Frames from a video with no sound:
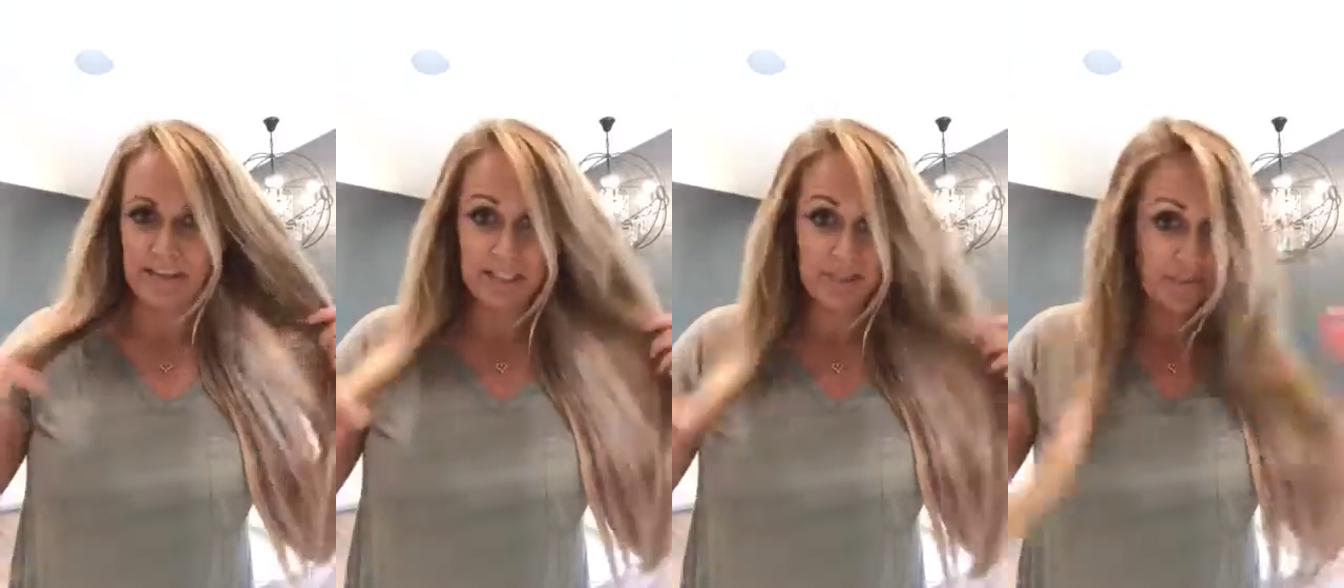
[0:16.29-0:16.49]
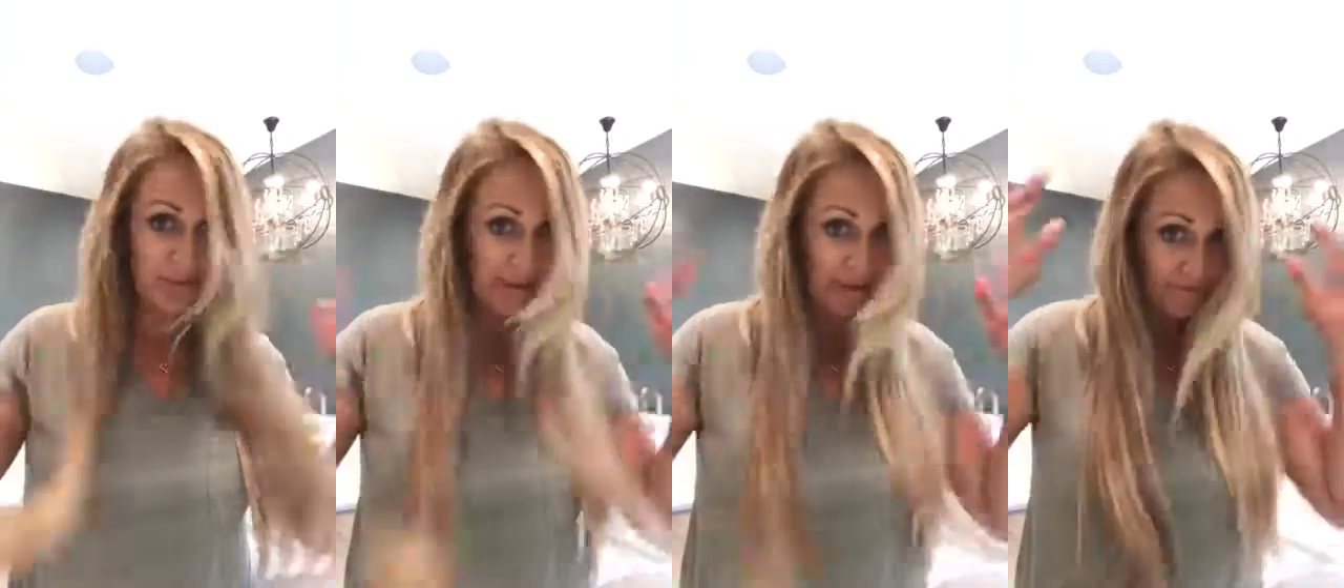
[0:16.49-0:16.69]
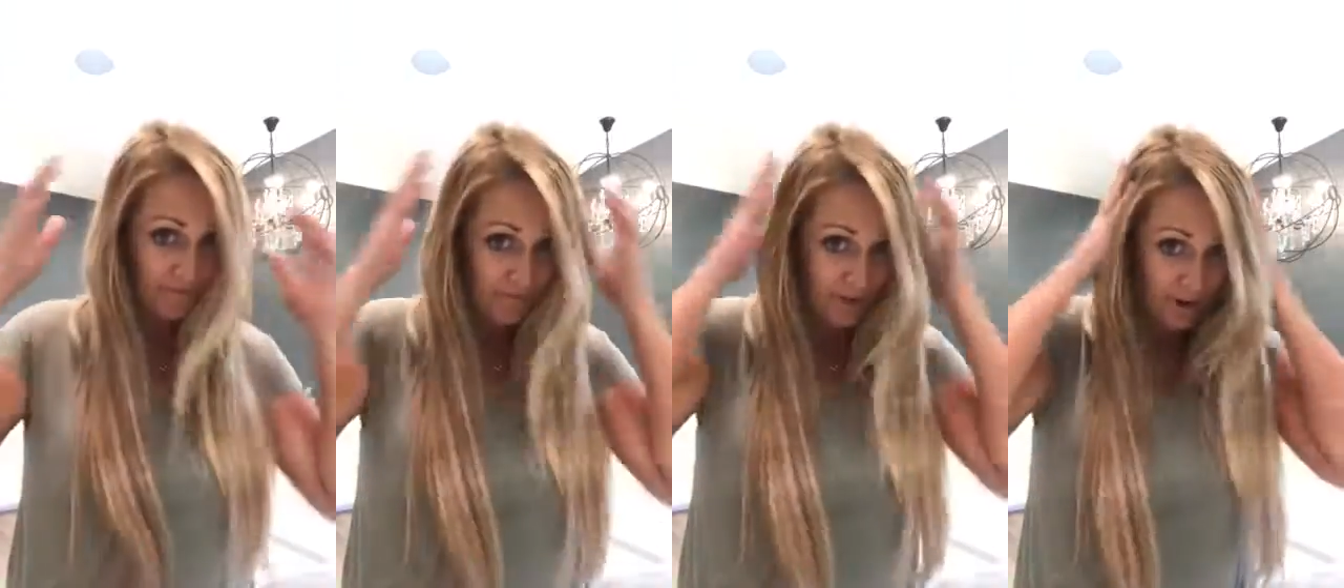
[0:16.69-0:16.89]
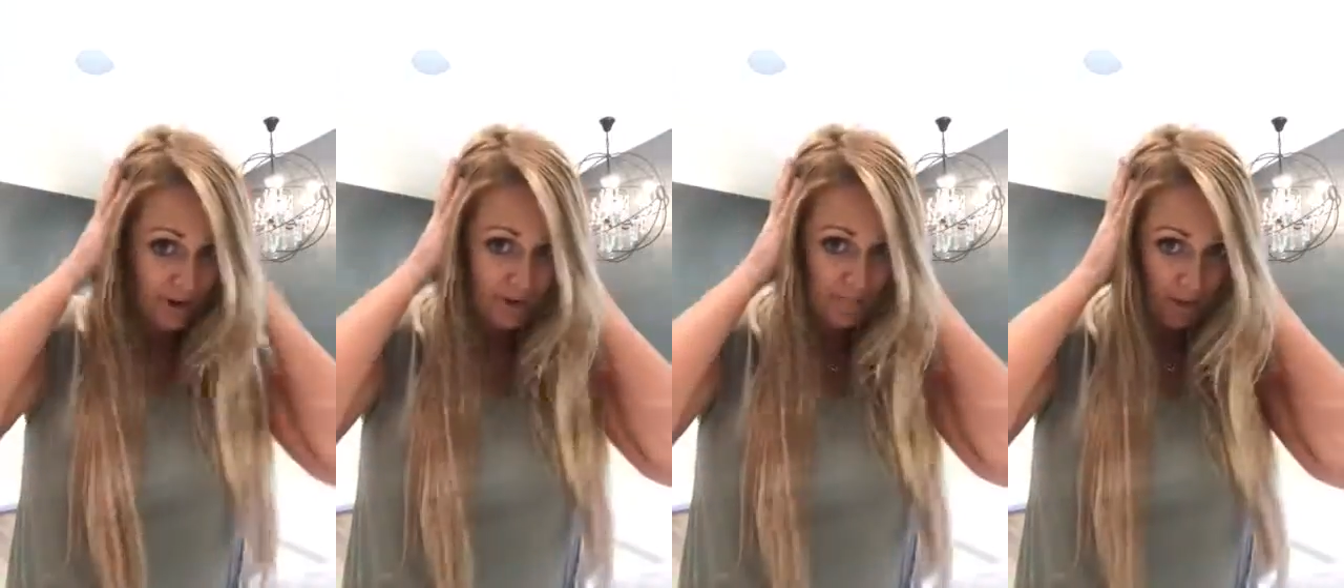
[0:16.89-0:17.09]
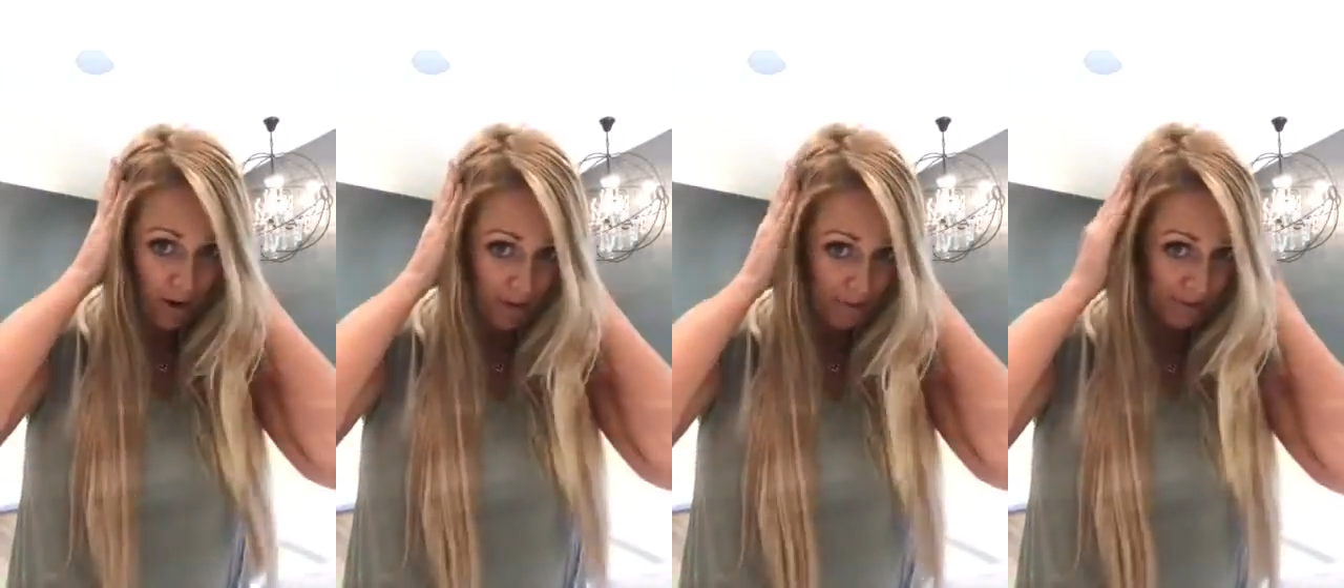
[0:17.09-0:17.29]
That's become
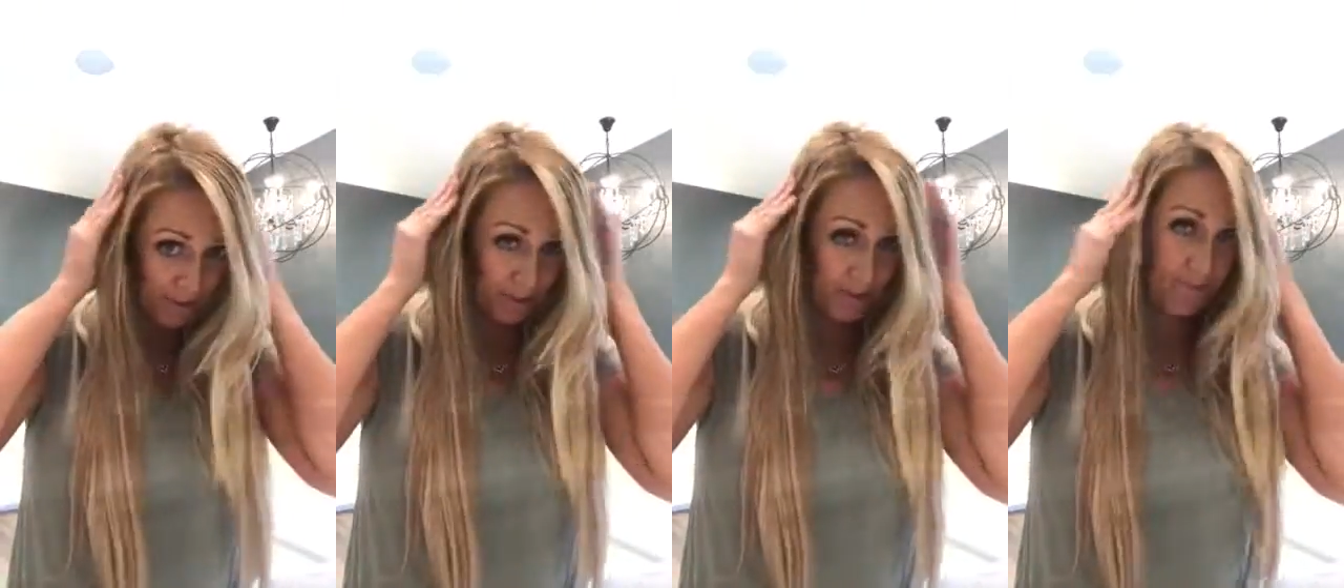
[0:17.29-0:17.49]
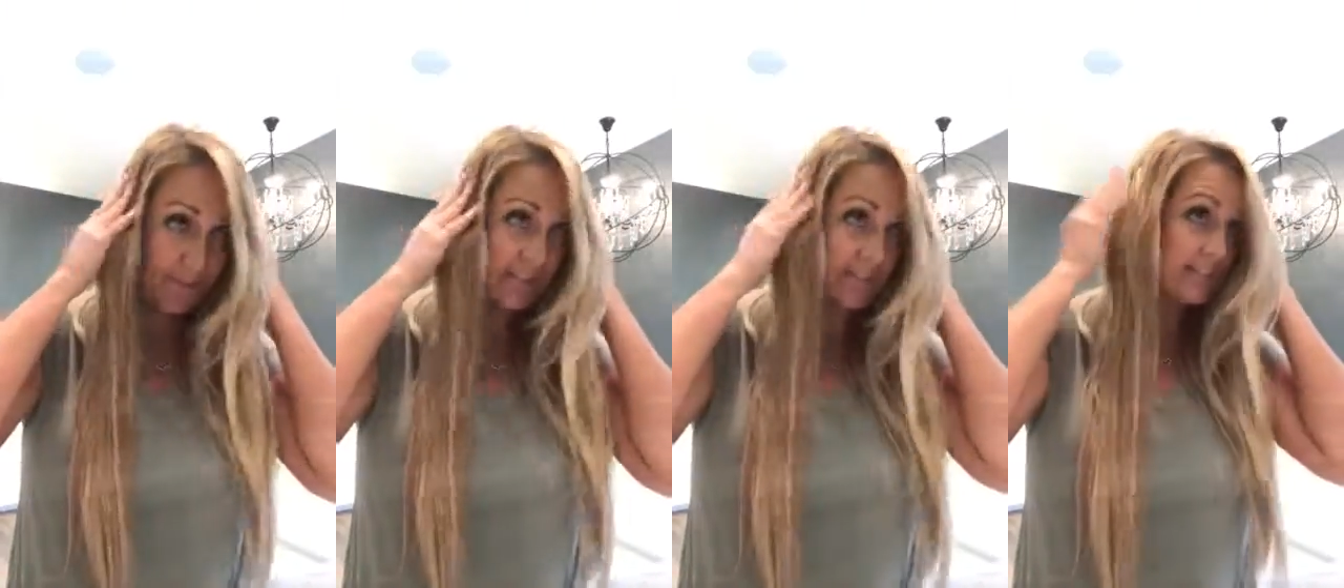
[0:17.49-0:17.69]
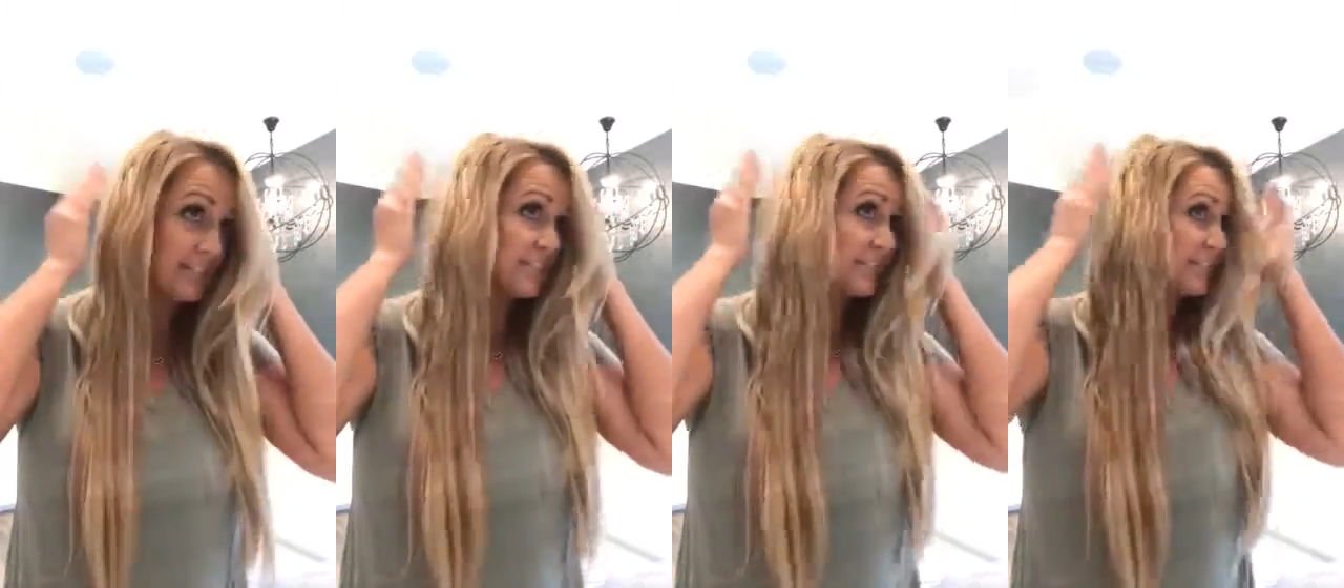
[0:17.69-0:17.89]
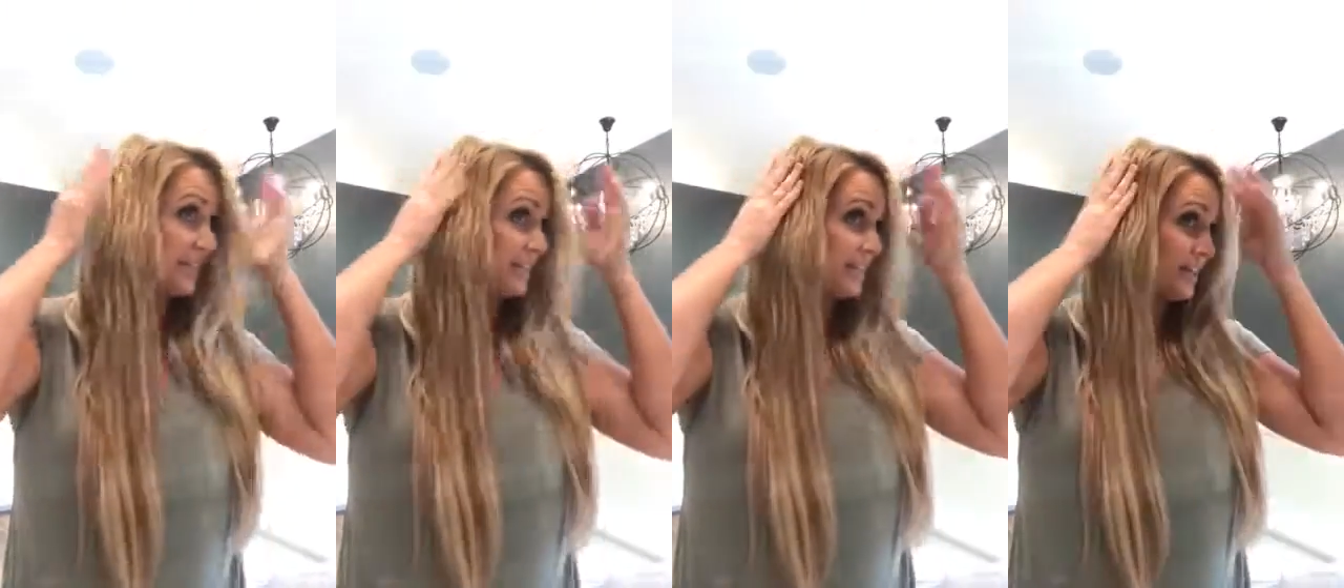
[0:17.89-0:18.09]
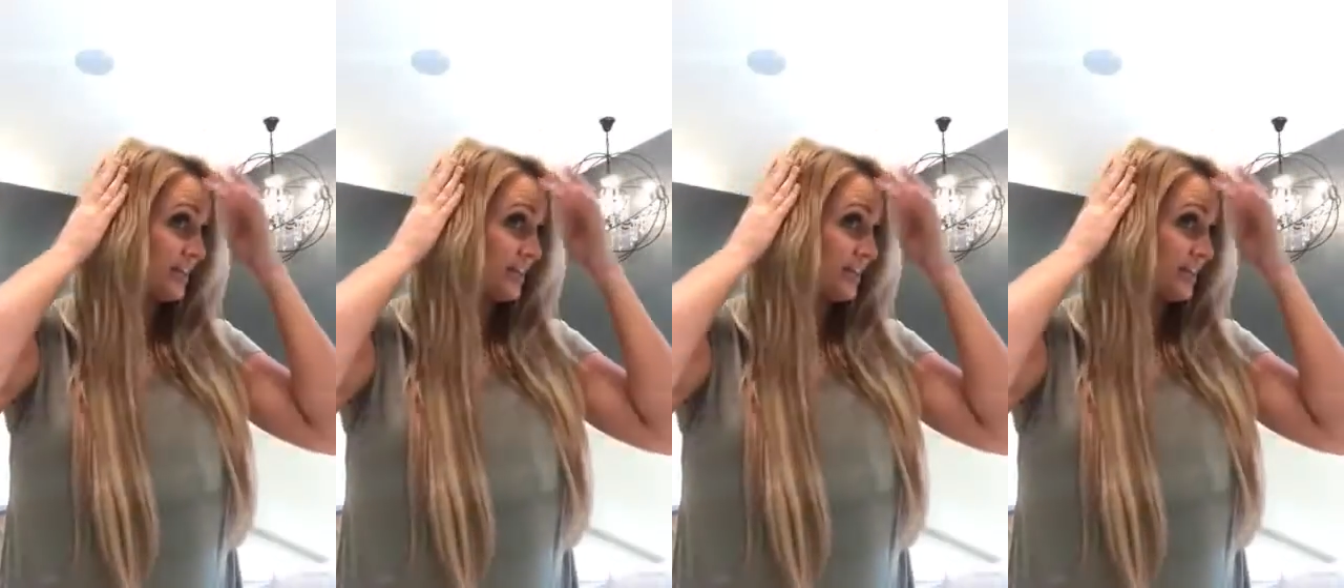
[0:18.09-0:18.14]
very popular because it